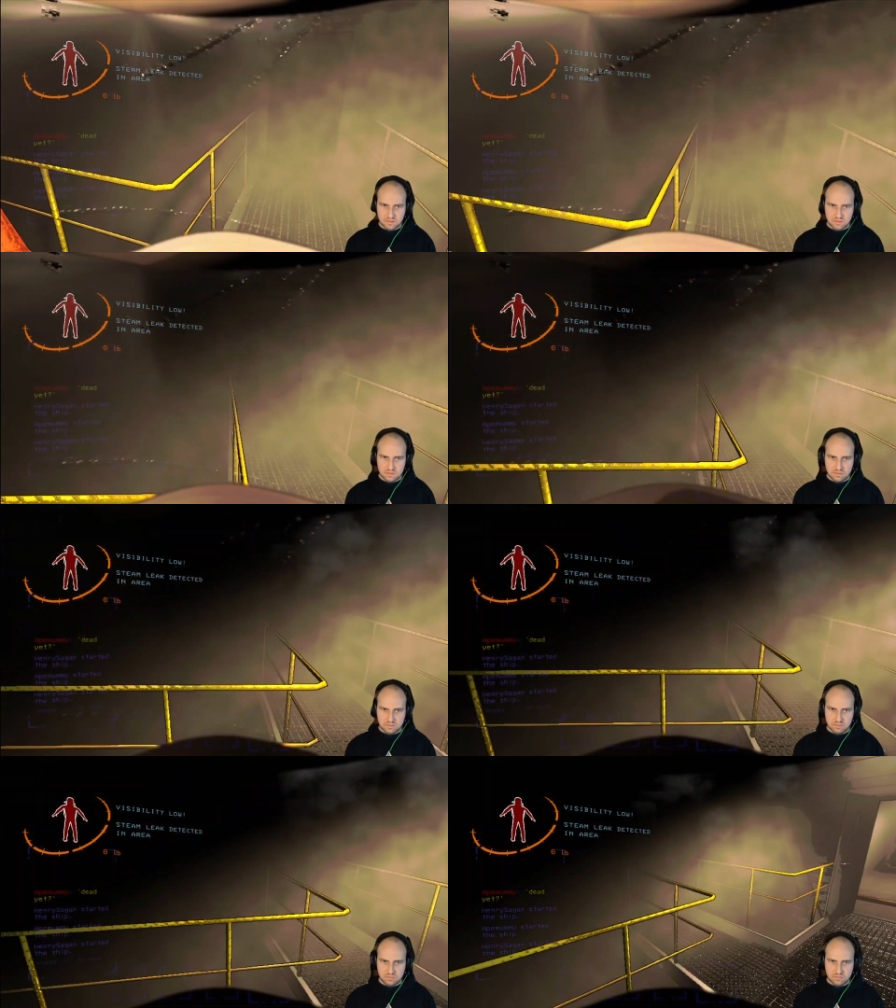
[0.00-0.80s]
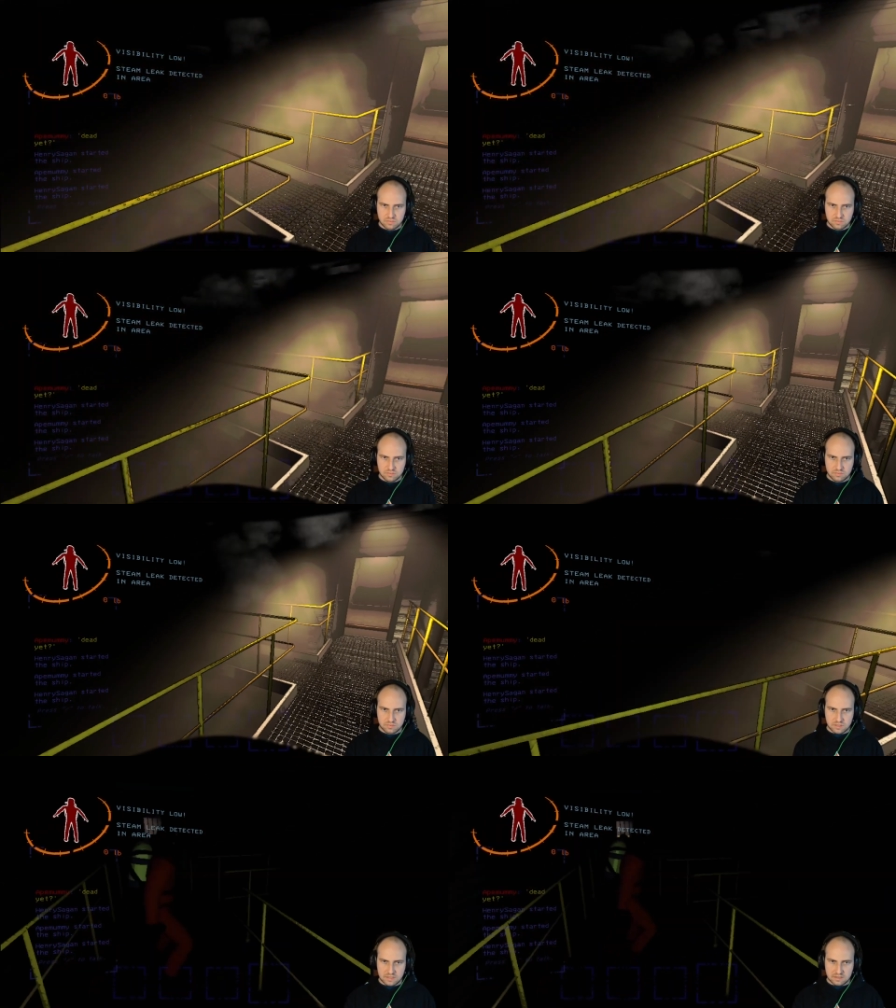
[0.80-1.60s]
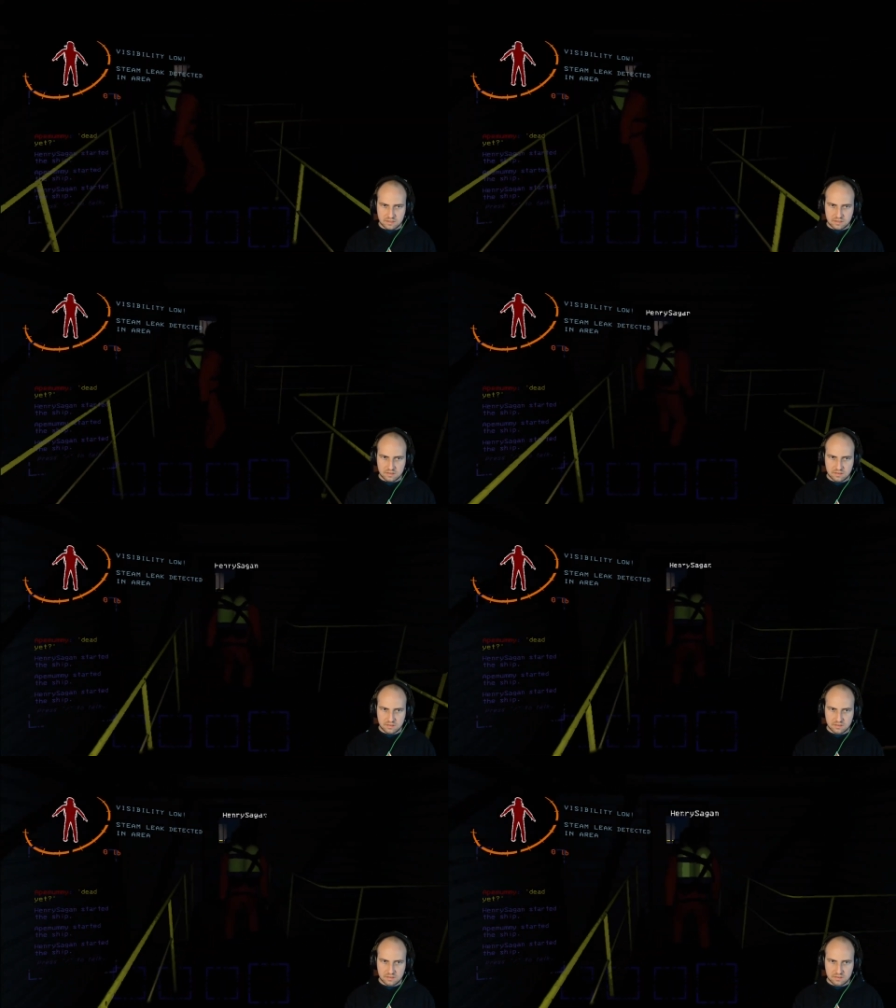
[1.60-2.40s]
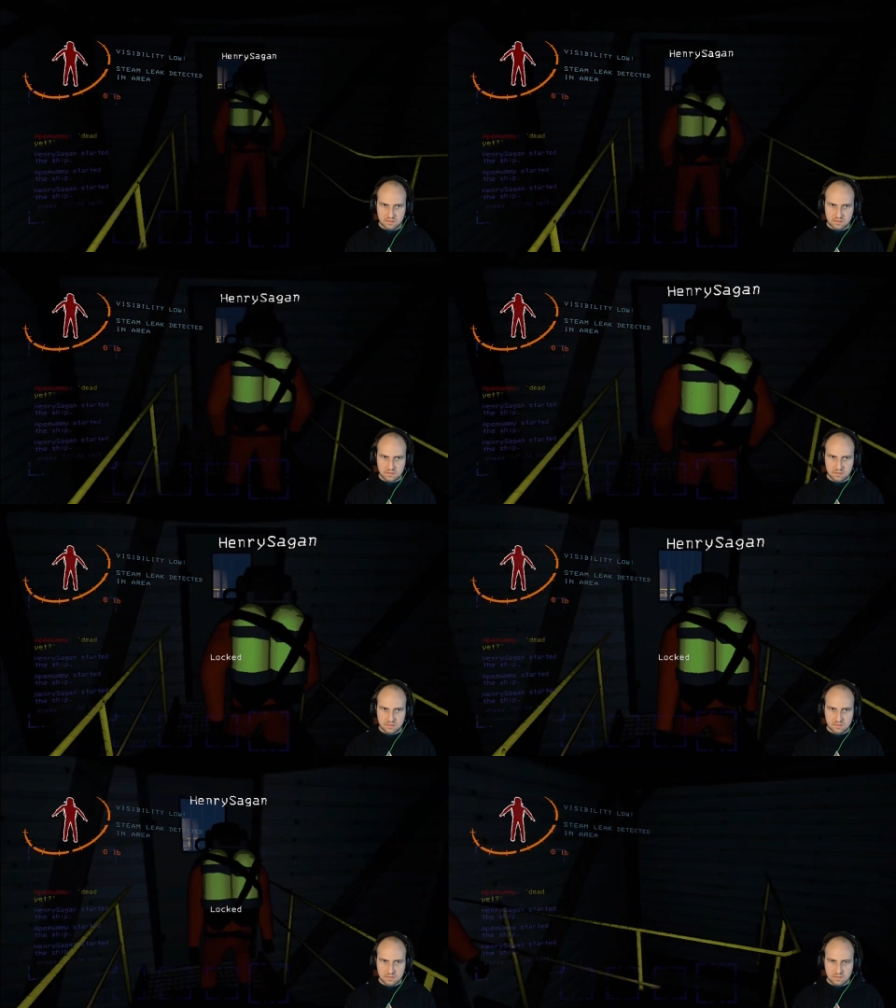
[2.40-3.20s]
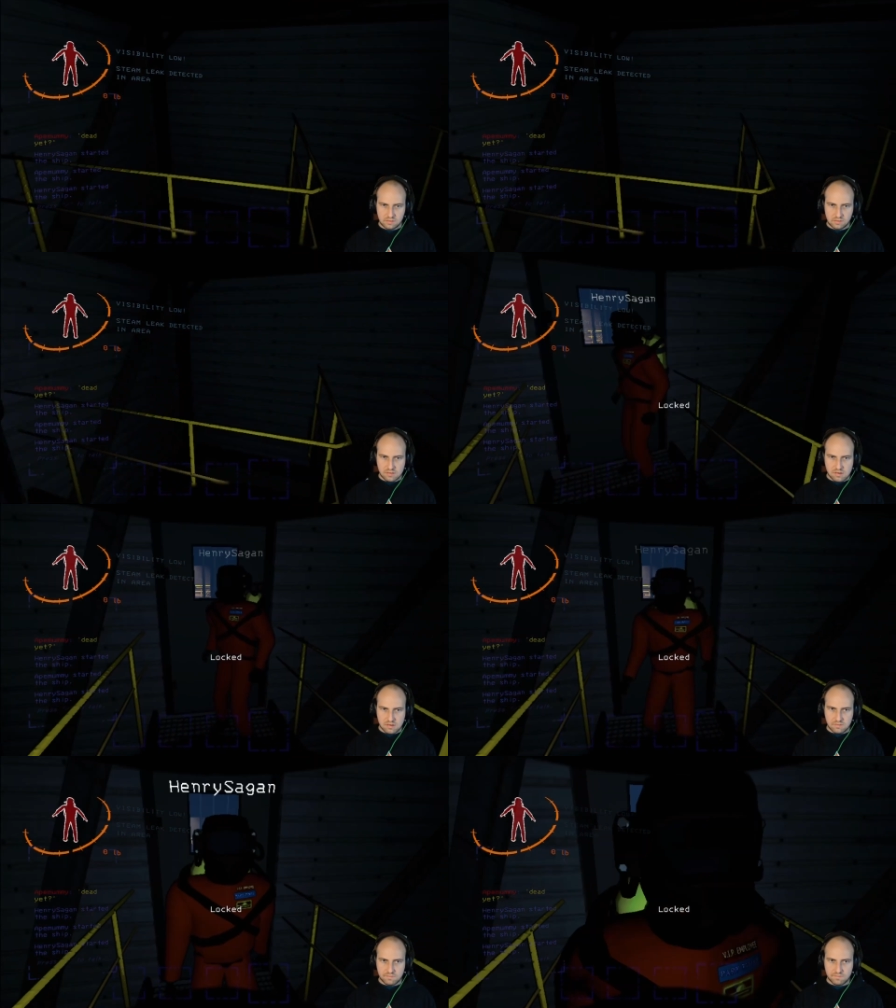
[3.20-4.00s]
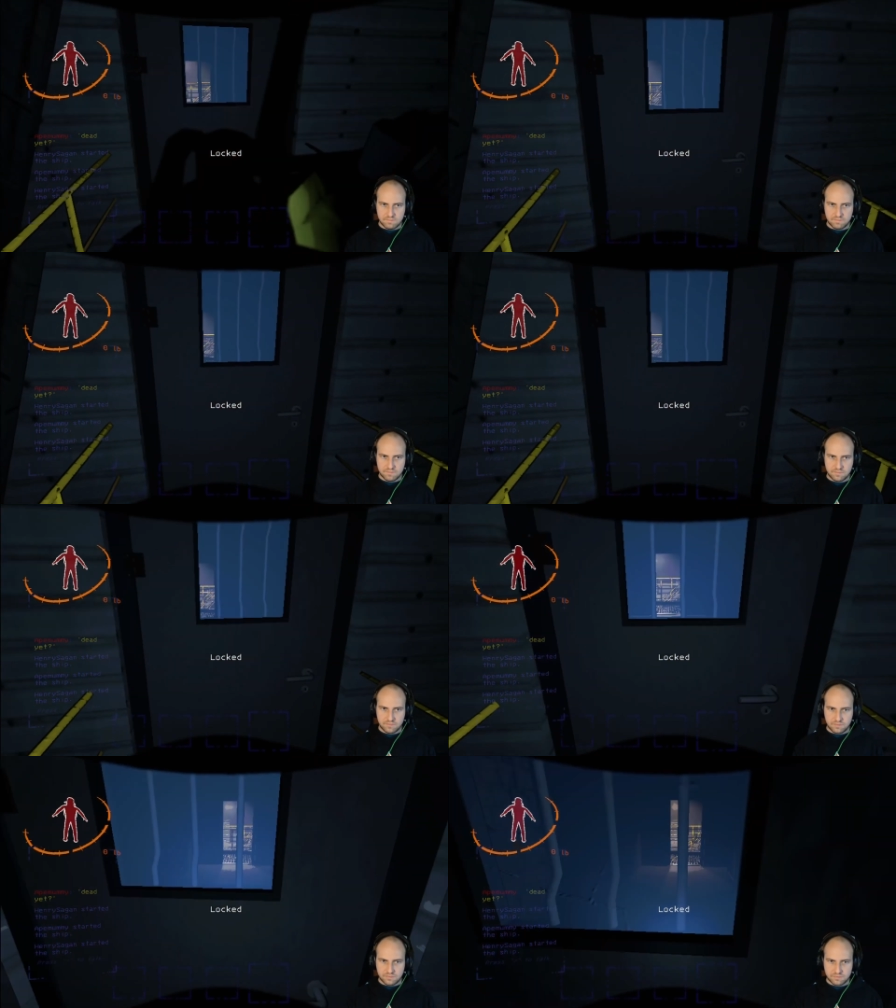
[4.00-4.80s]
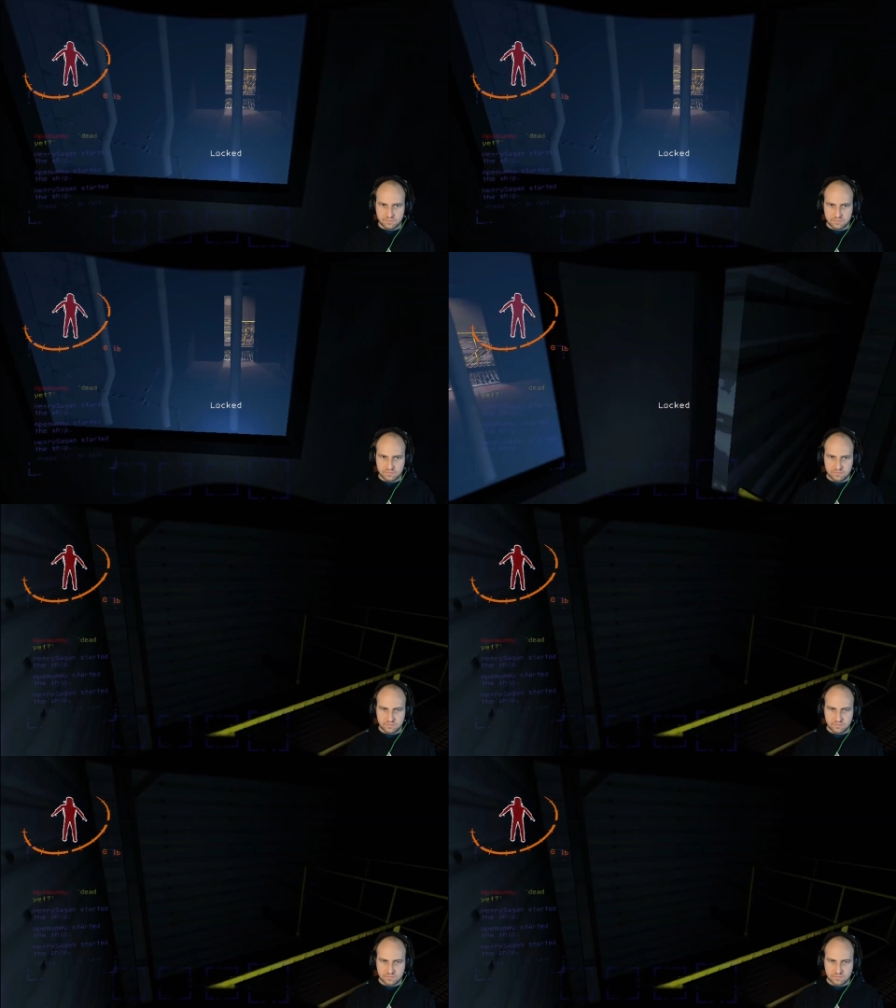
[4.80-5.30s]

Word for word: a lot of steam, Jack. Jesus. This is locked. Hmm